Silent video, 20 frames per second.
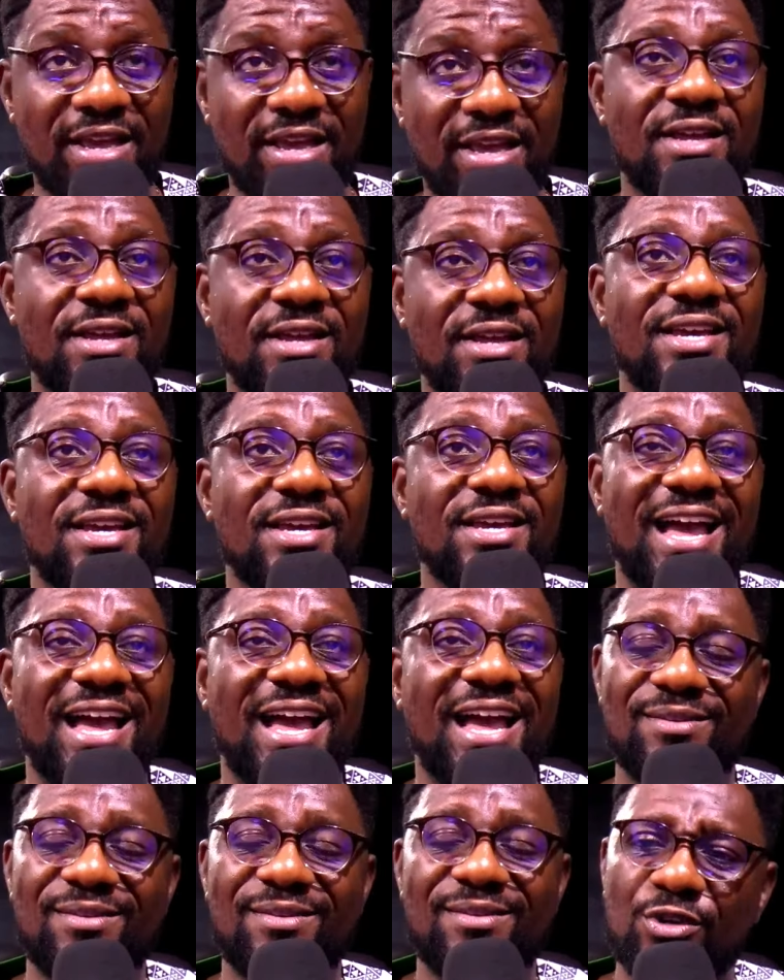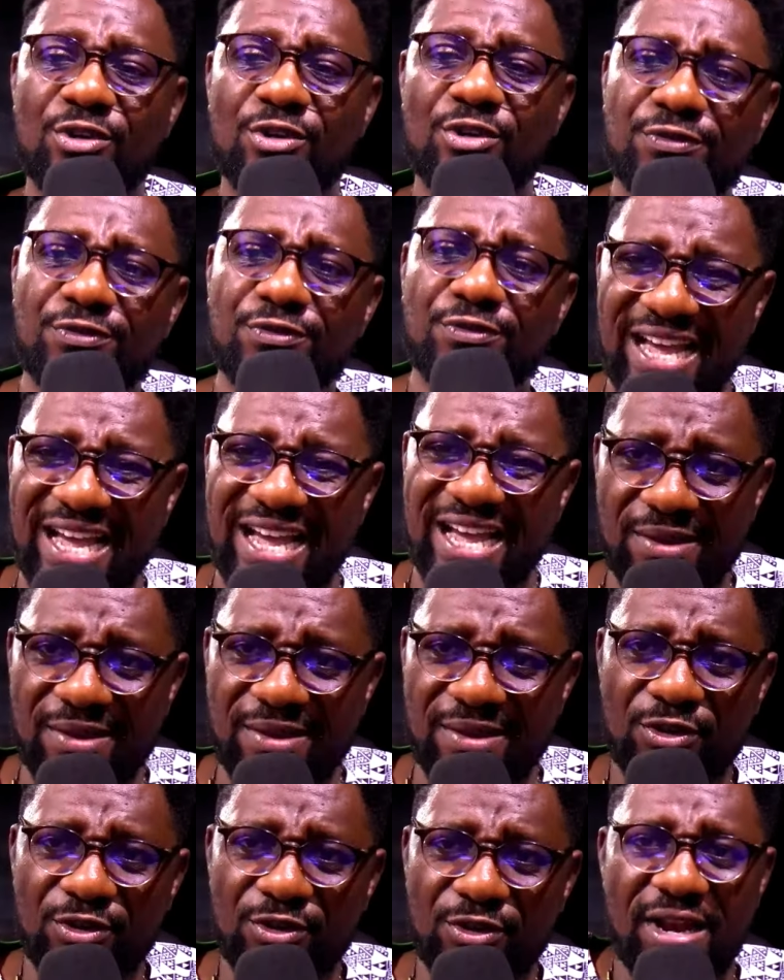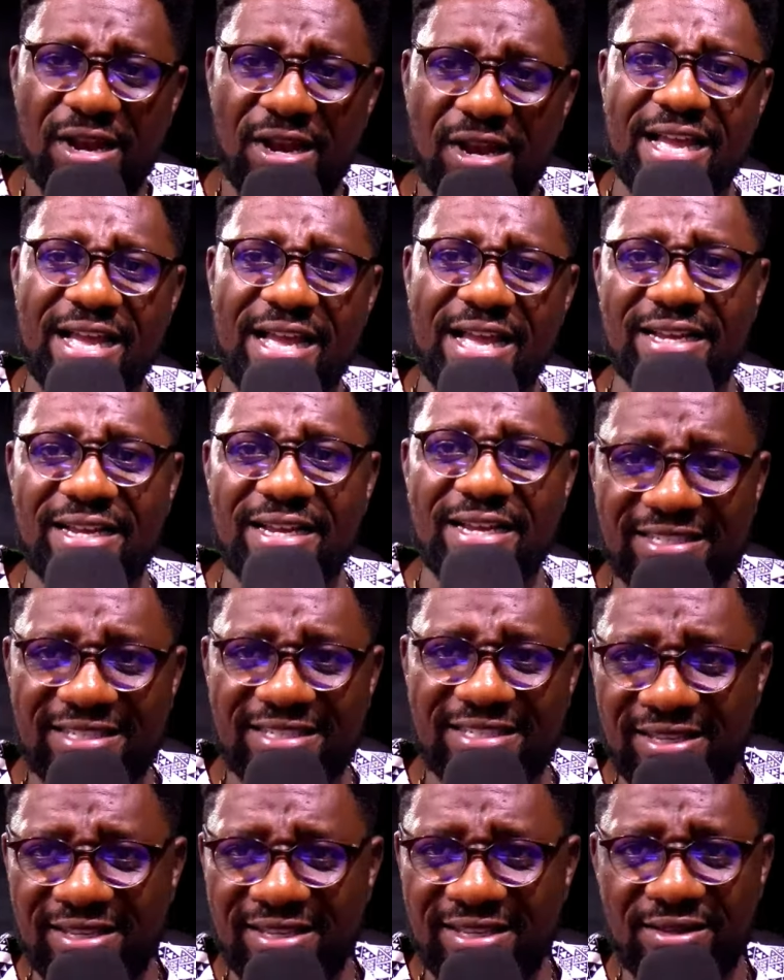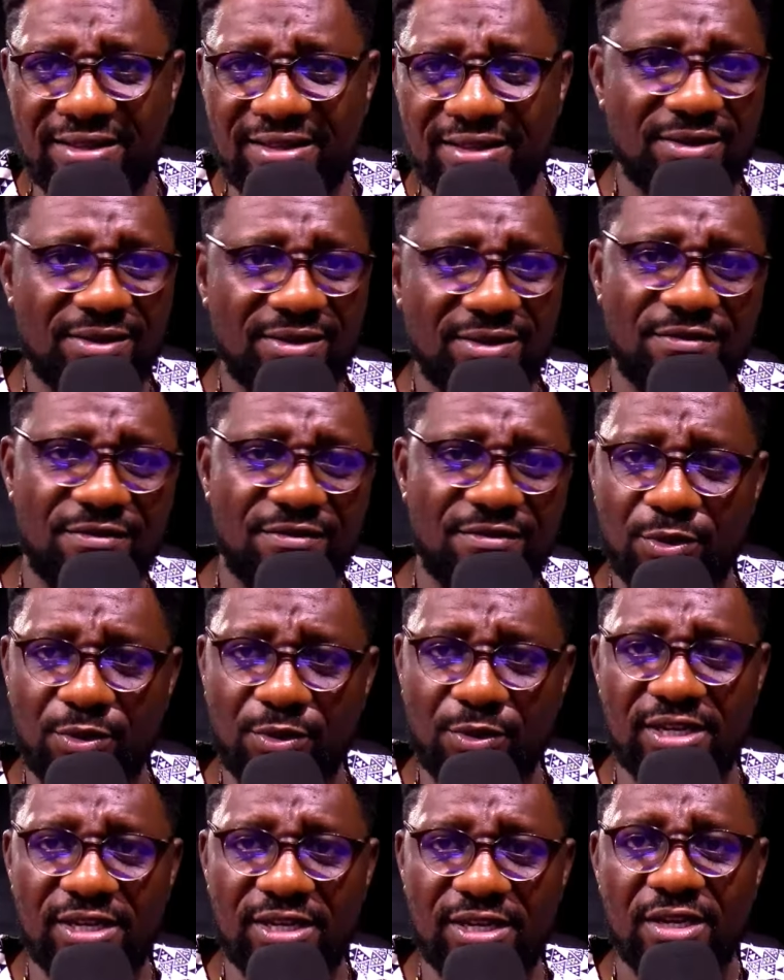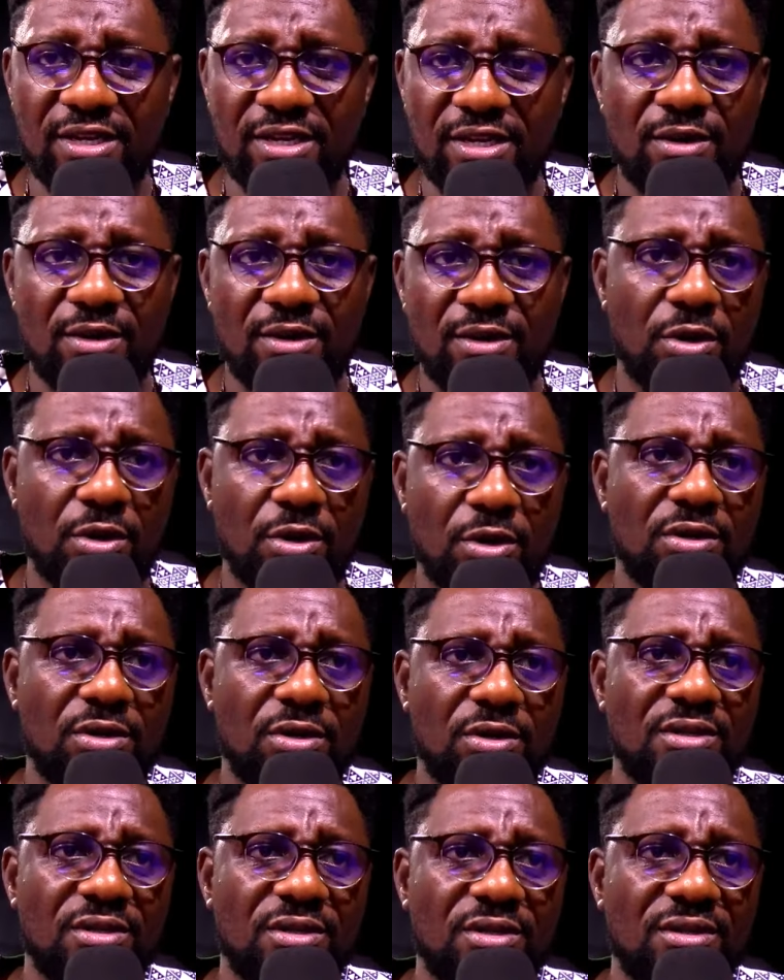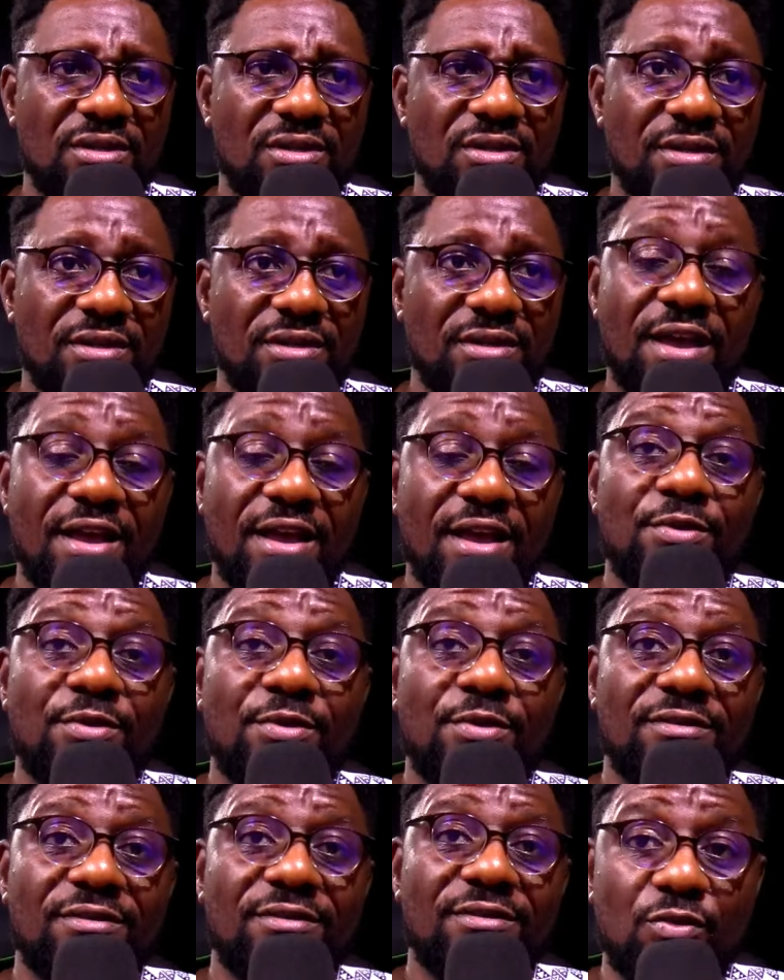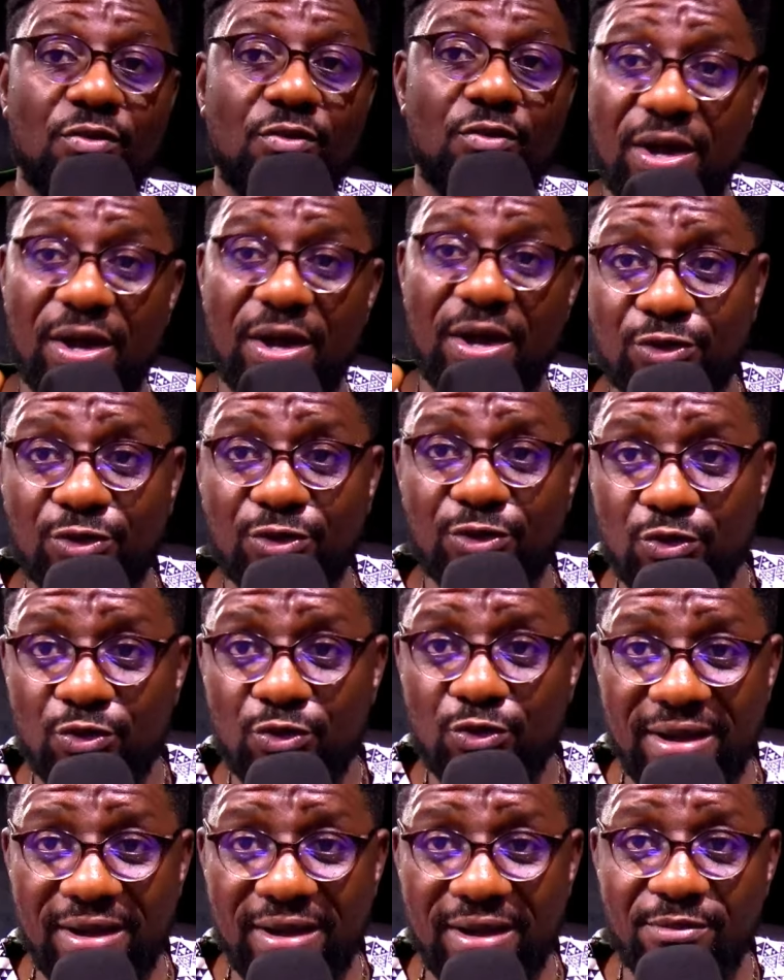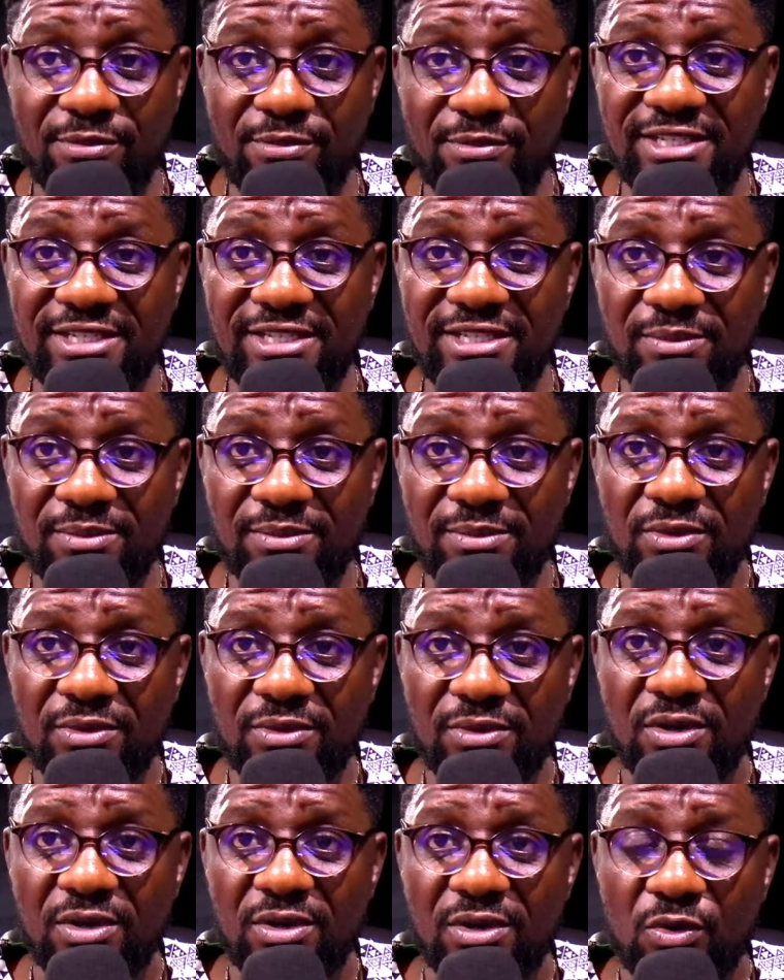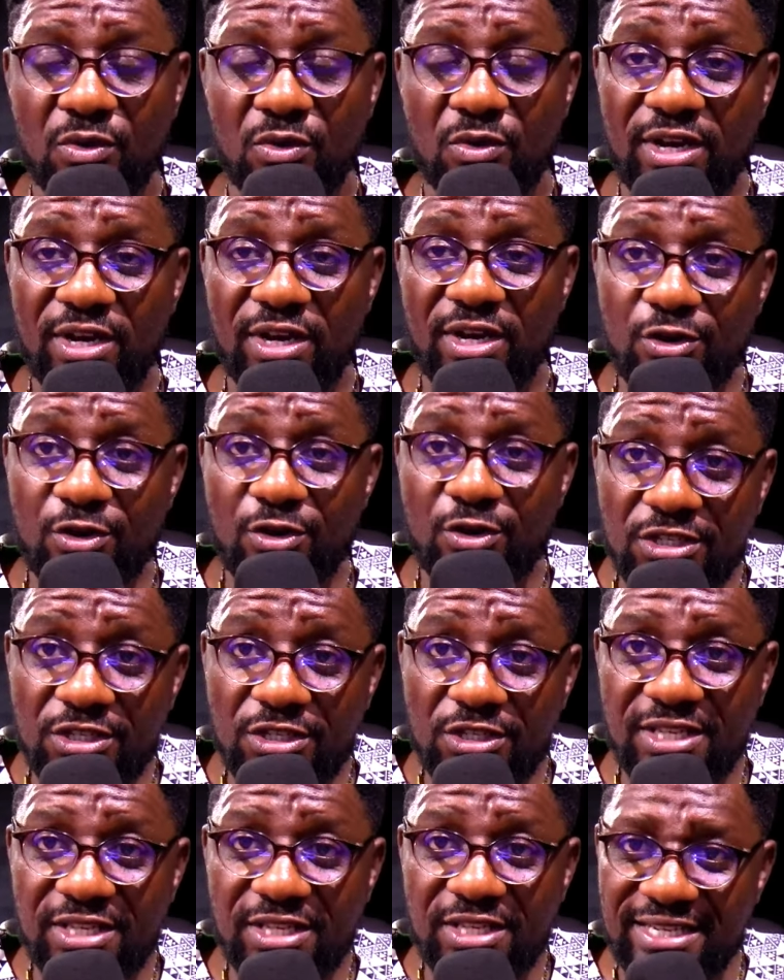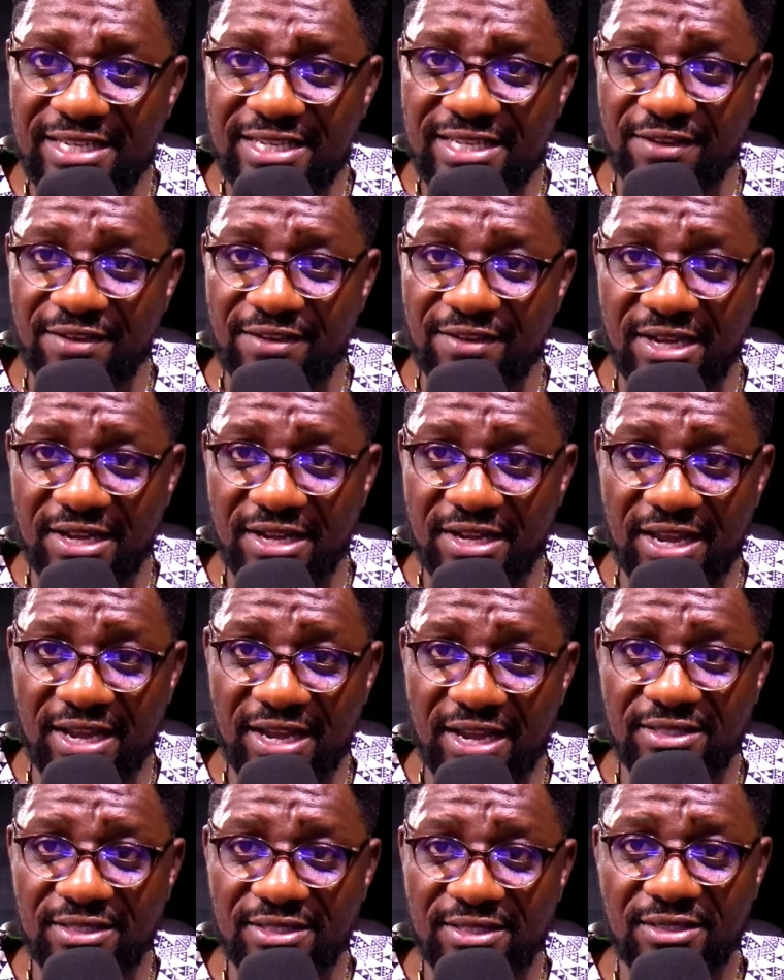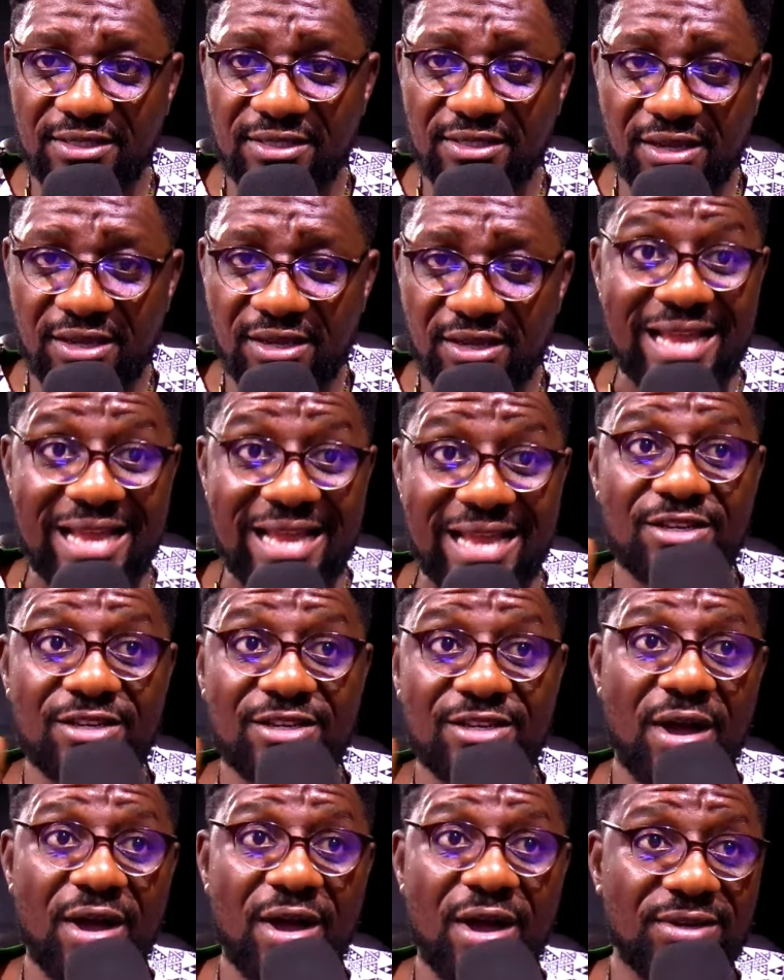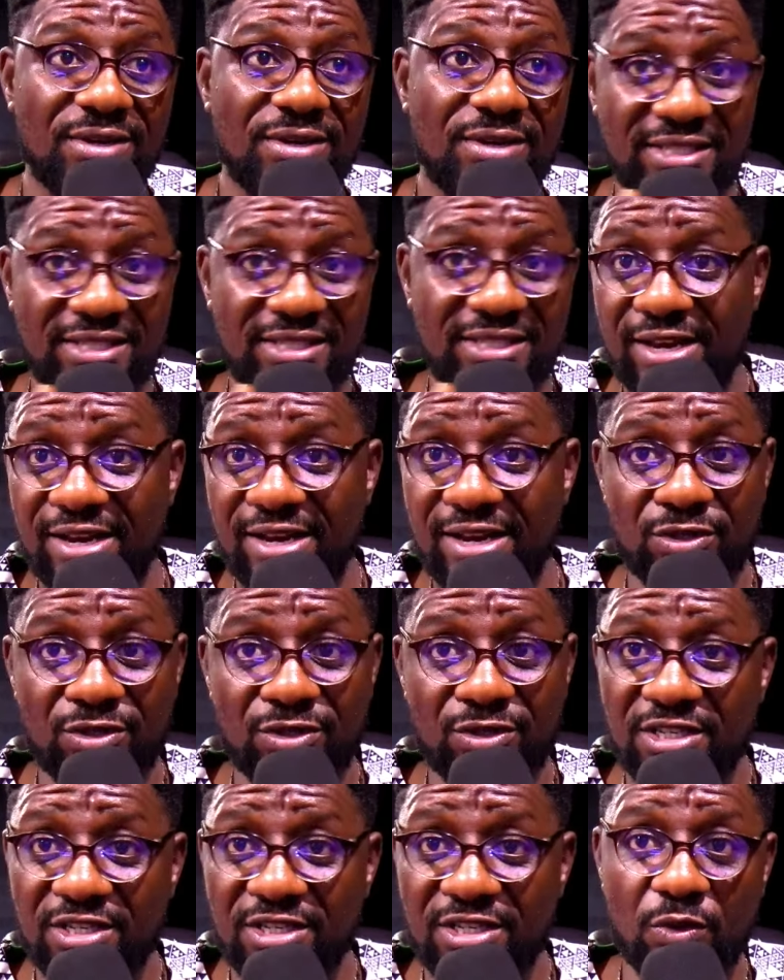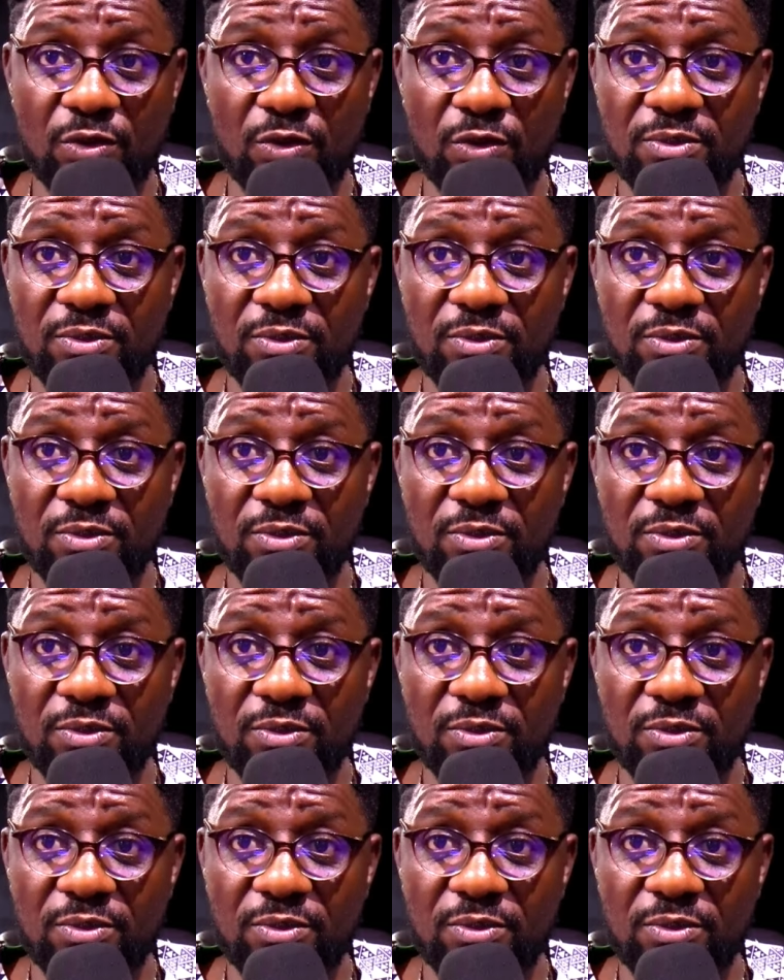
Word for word: And because of time, not like I can't see everybody, but everybody, when I was going to my former gym, when they noticed that this is African Giant, I didn't know how they started noticing it was me.